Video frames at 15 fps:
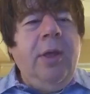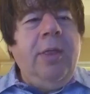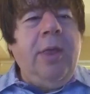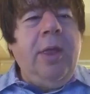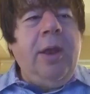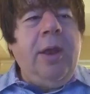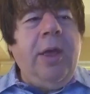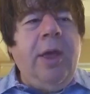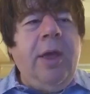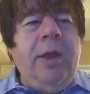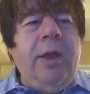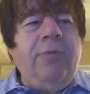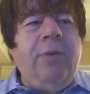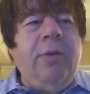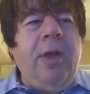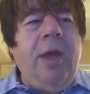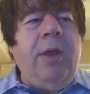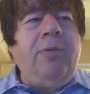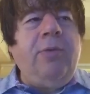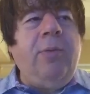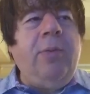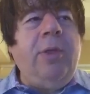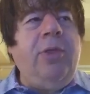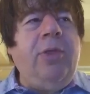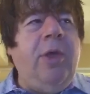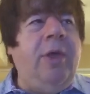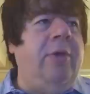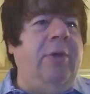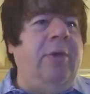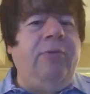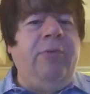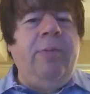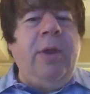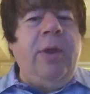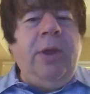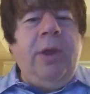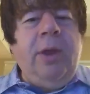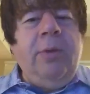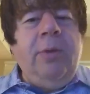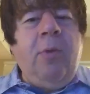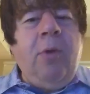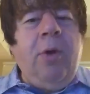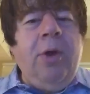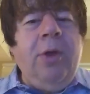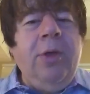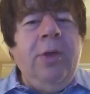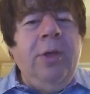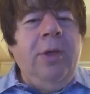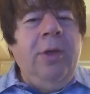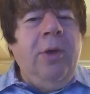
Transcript: and then I'd have to really think of silver money anymore,